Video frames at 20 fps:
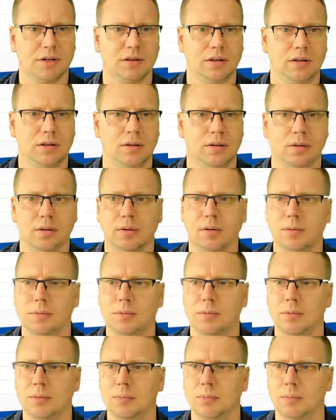the
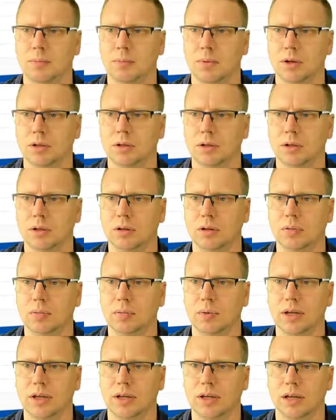model,
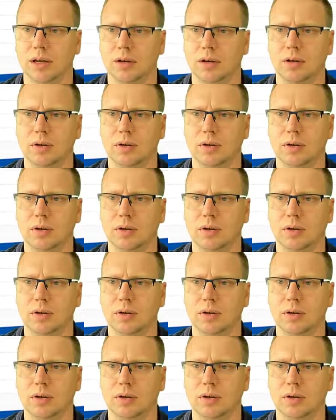we can